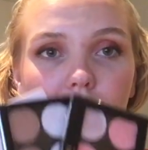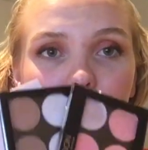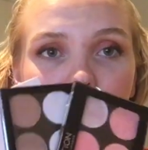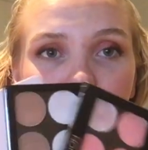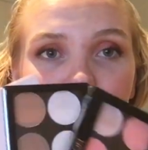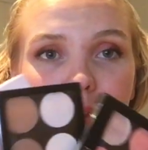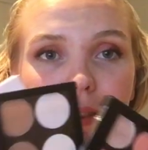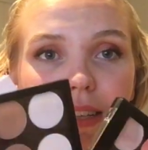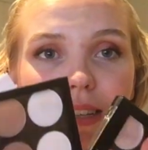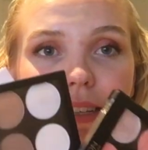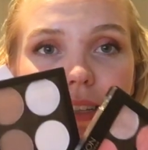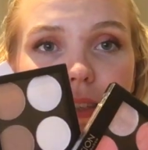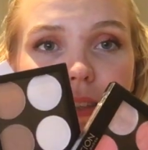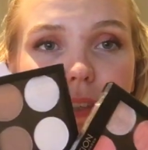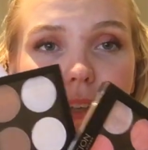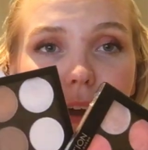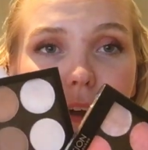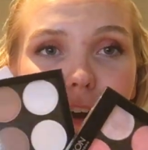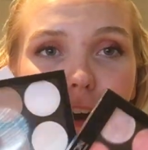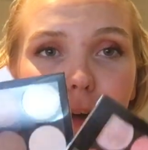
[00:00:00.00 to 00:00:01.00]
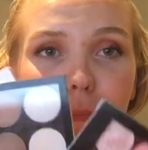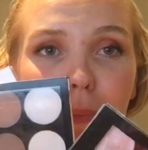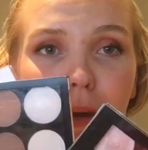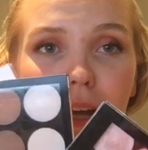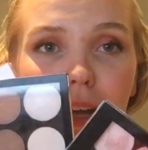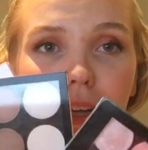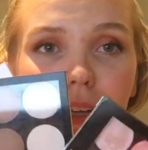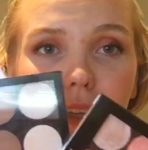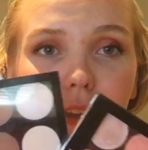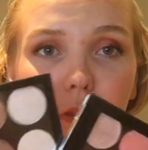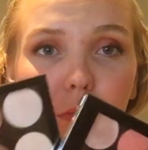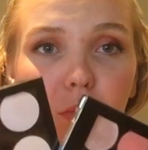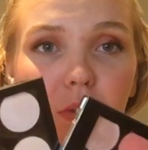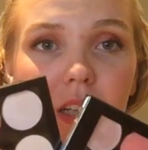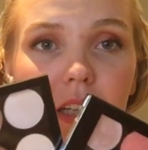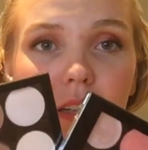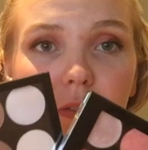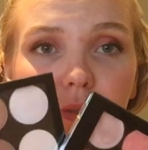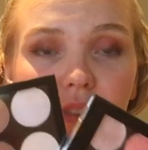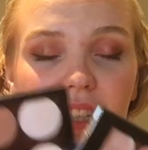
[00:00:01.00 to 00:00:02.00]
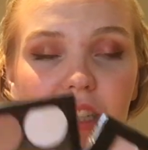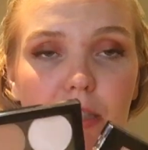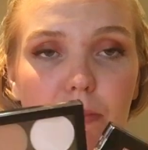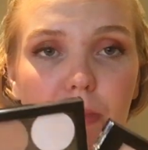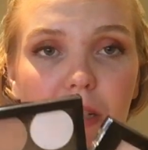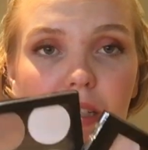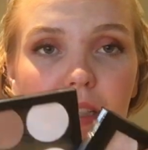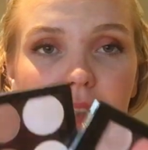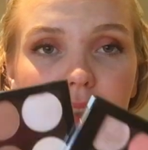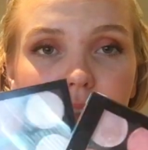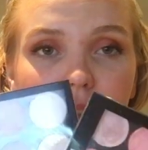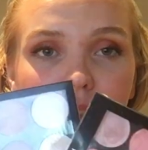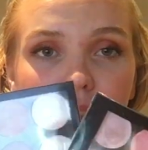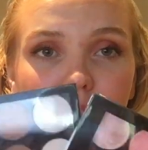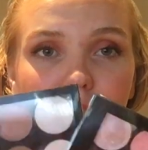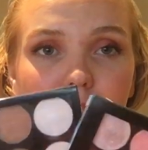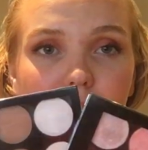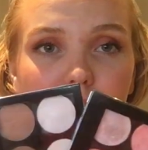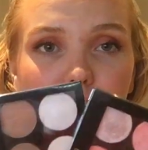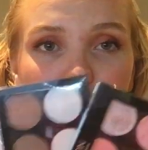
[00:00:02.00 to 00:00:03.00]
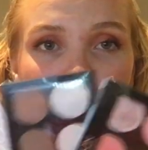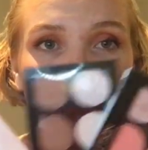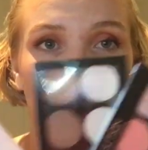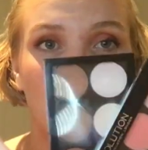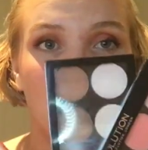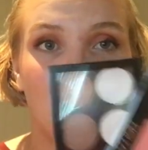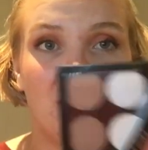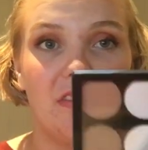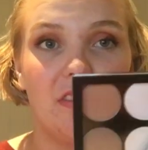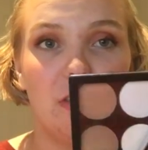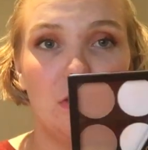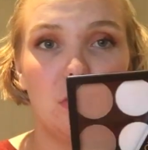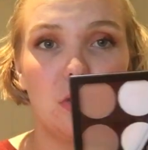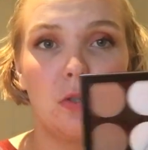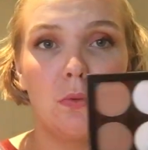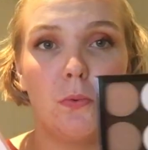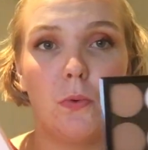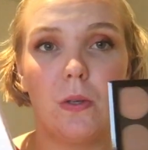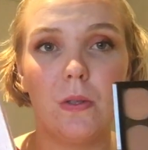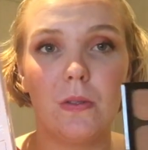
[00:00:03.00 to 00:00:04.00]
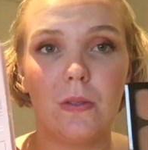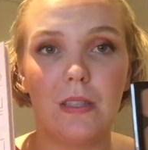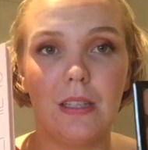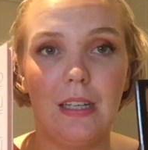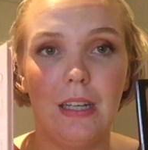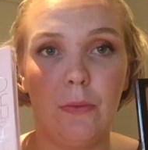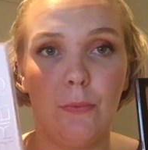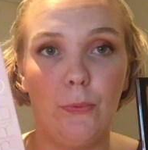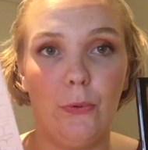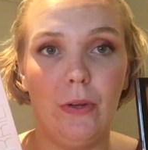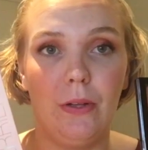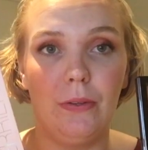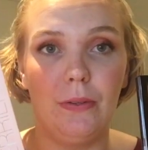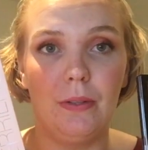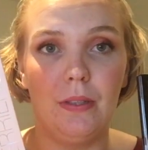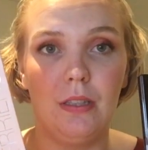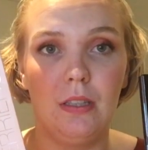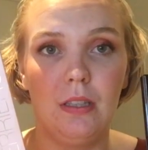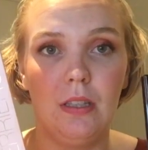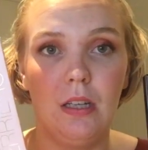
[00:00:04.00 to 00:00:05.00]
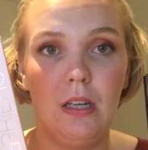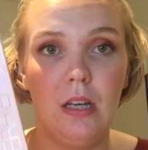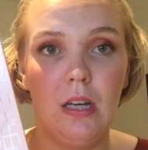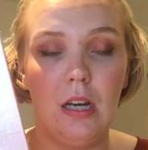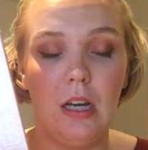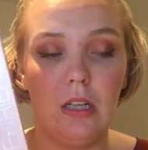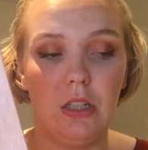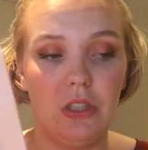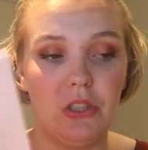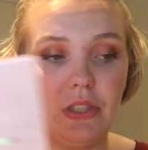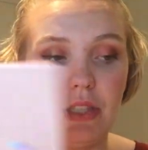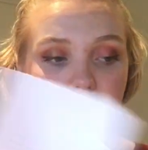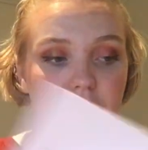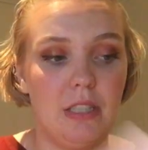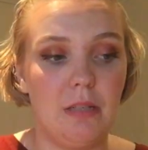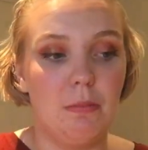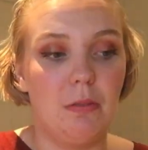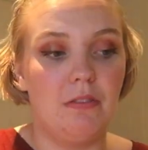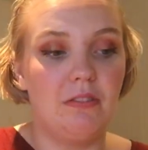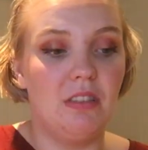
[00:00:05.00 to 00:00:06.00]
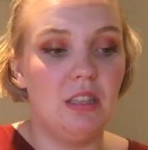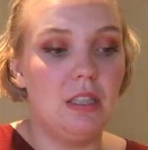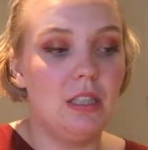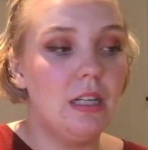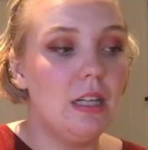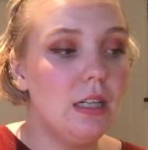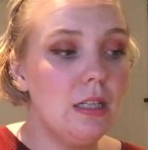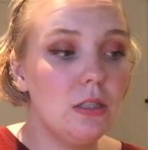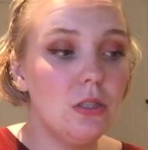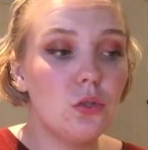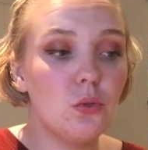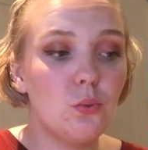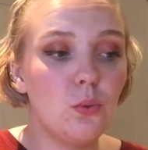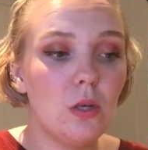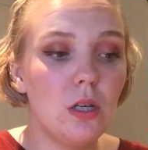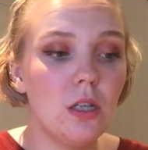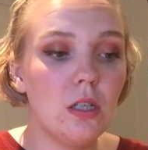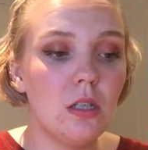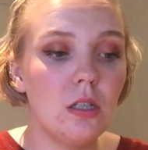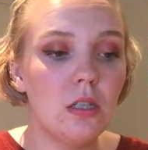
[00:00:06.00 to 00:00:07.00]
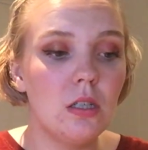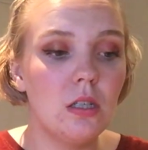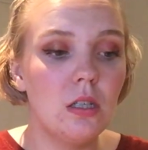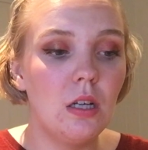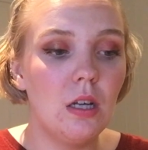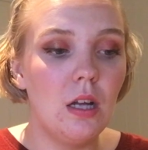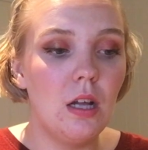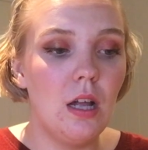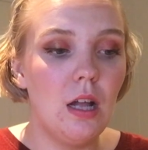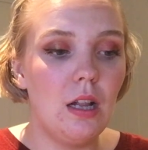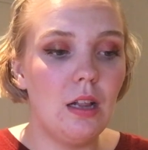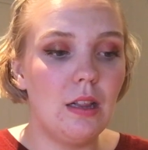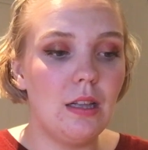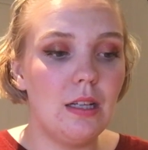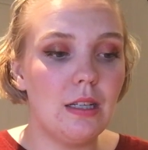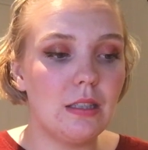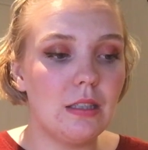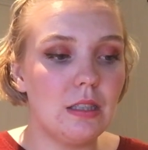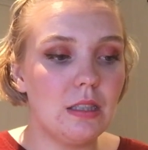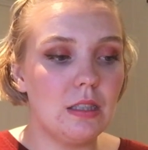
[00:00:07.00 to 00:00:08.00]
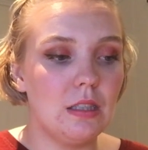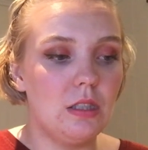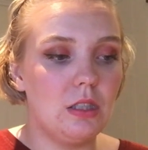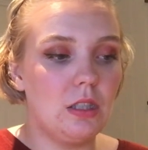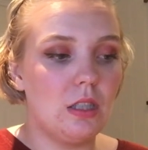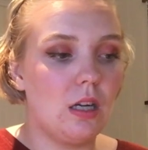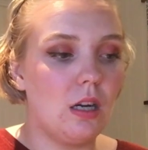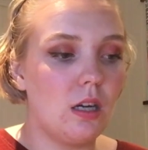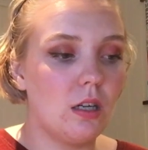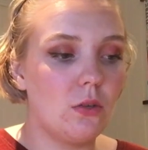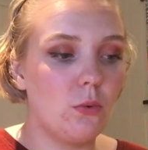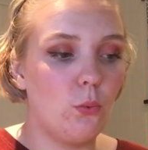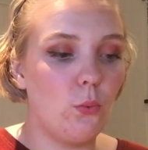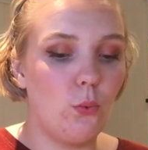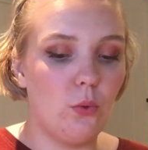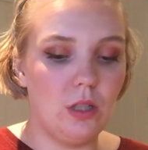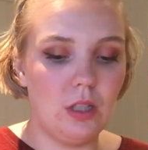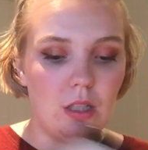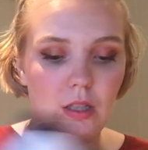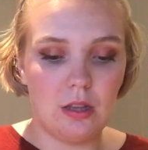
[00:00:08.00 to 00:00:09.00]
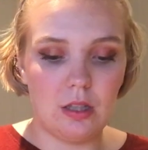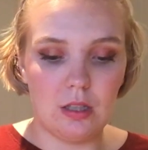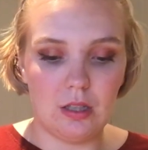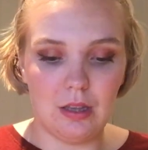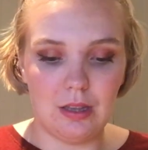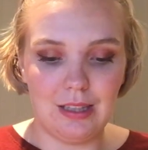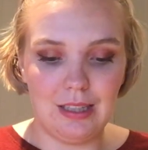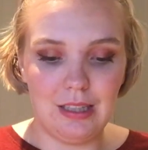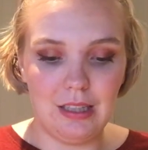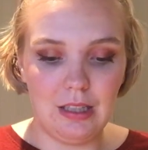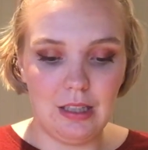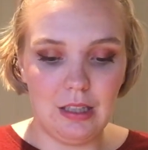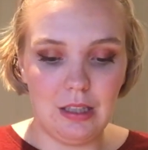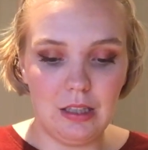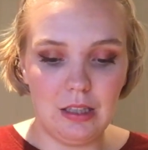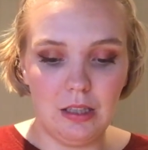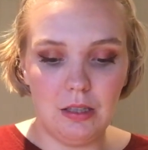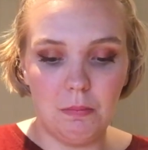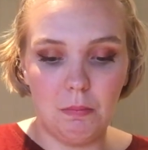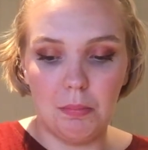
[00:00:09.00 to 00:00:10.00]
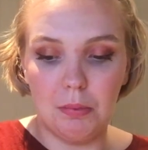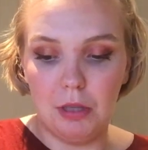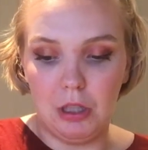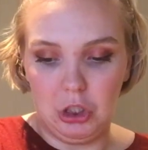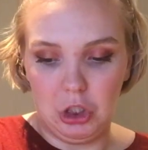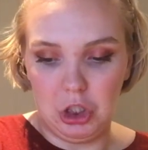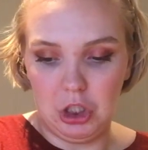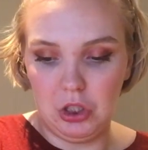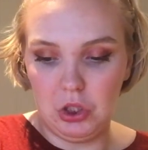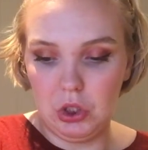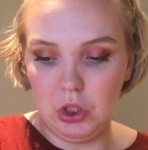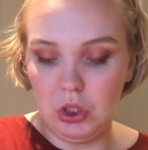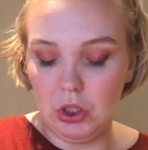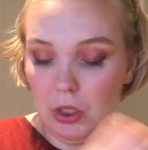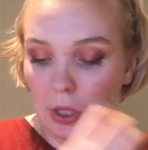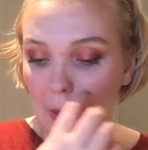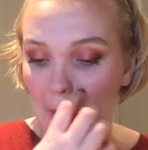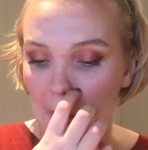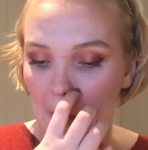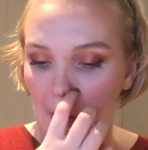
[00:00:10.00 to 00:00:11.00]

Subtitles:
So these are my 3 face palettes. It's 2 Revolution ones and 1 Anastasia Beverly Hills one. Let's start with the blushes.